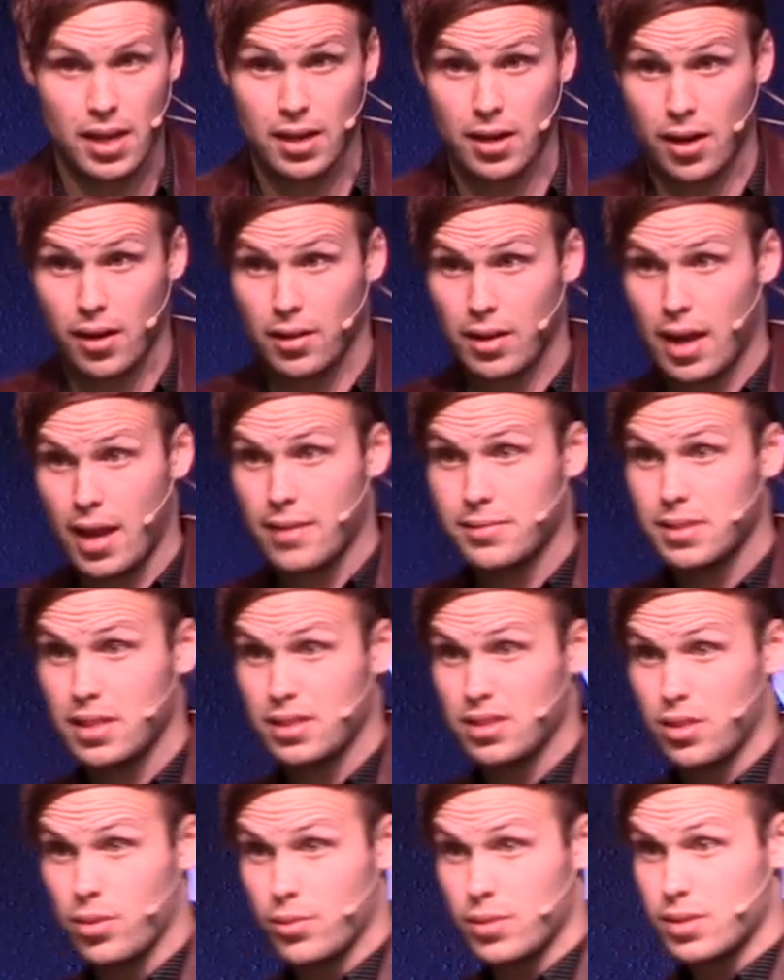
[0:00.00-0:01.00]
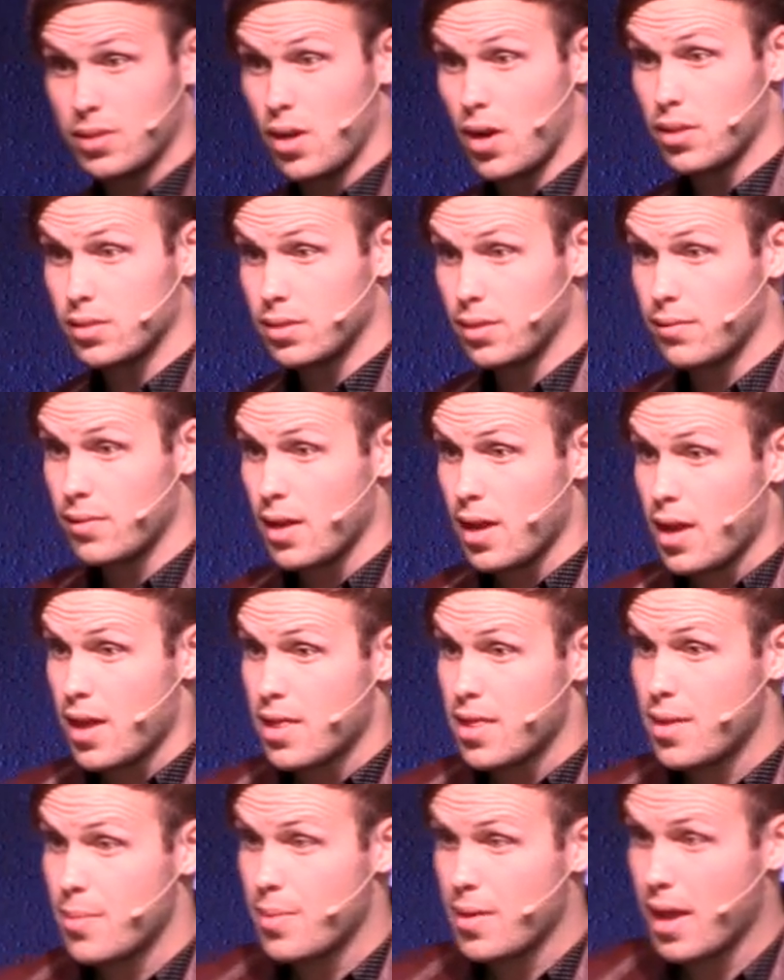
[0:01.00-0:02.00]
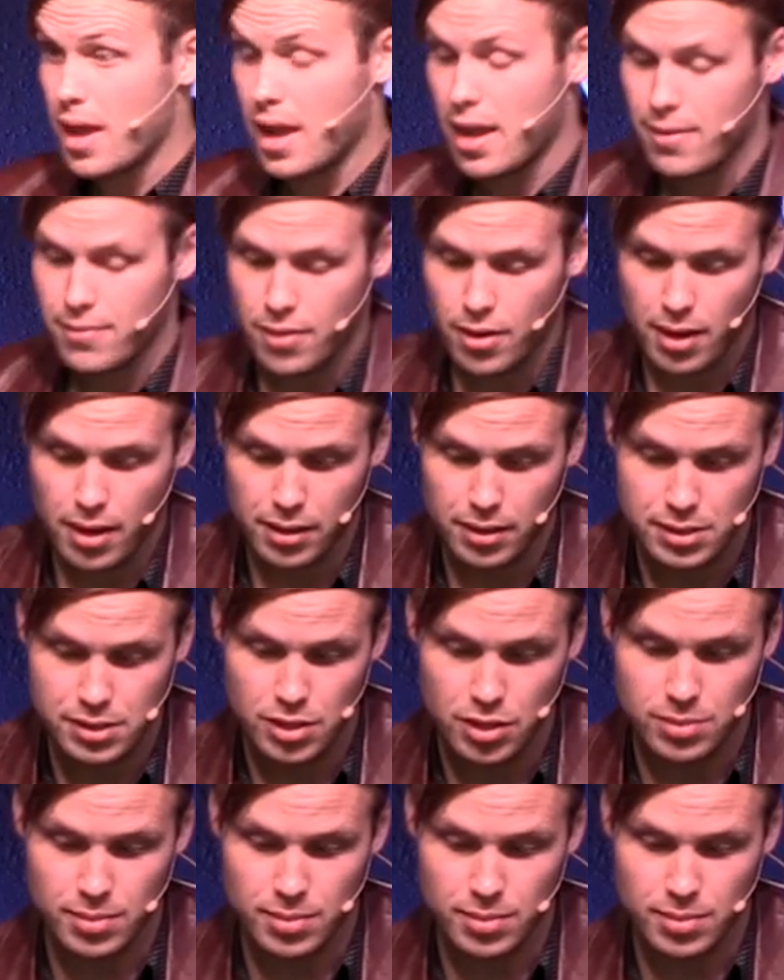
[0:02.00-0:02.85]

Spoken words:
in our lives as the result of the behavior,